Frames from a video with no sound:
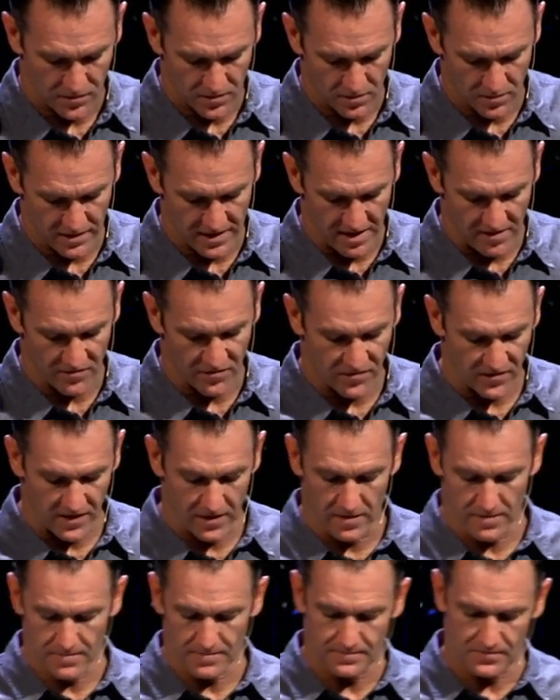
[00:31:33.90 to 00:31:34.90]
without
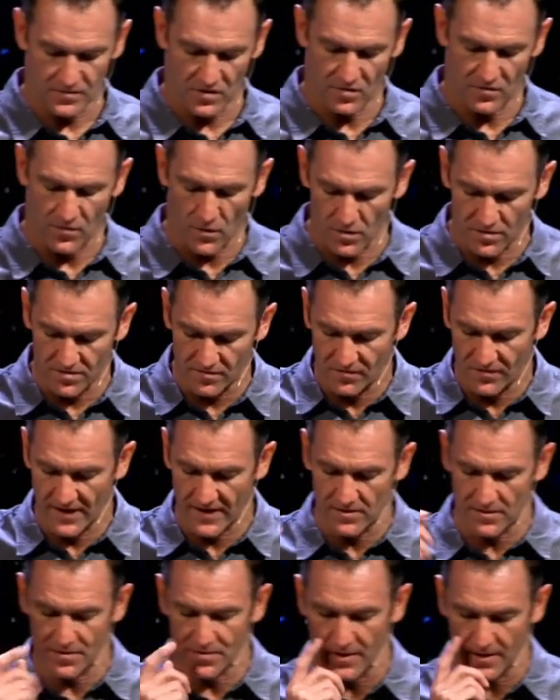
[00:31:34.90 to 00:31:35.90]
fear. Fourth and
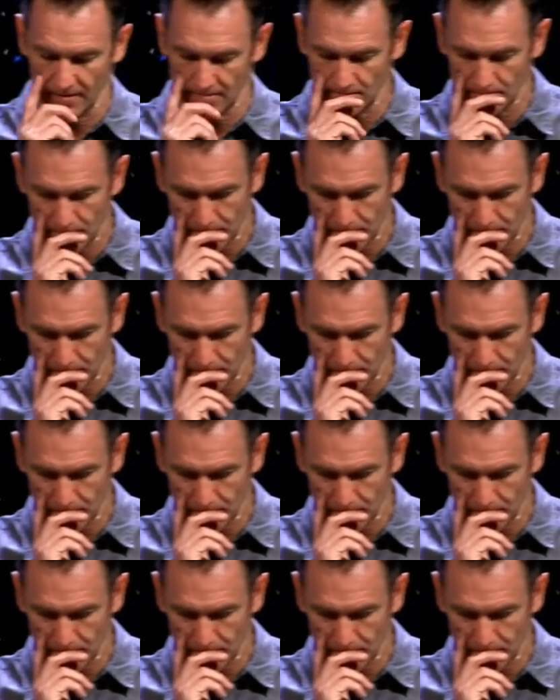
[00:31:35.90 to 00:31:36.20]
final thing,